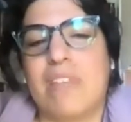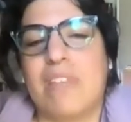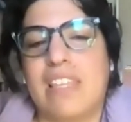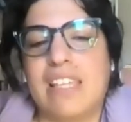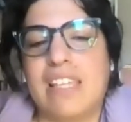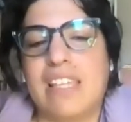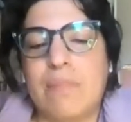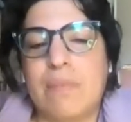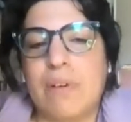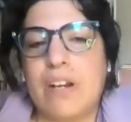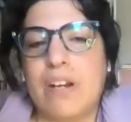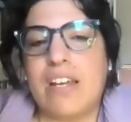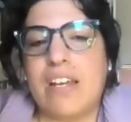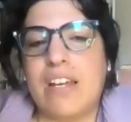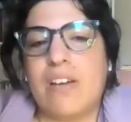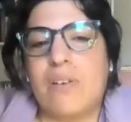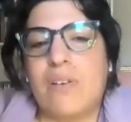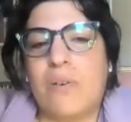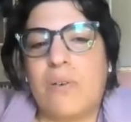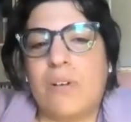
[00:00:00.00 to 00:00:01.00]

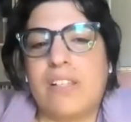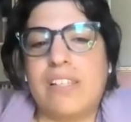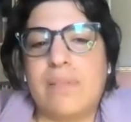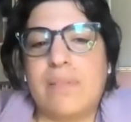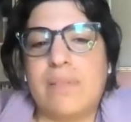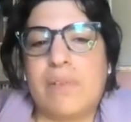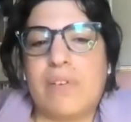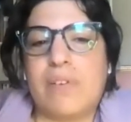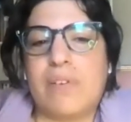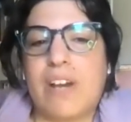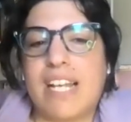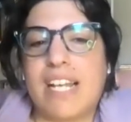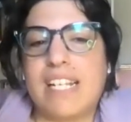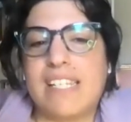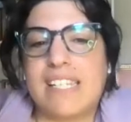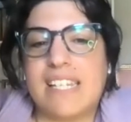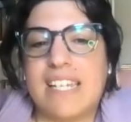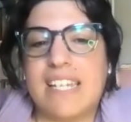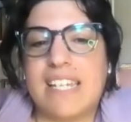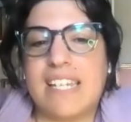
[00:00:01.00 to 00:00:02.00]
Libra or Libra
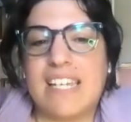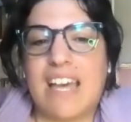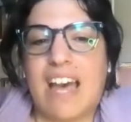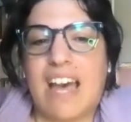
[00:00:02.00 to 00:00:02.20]
rising,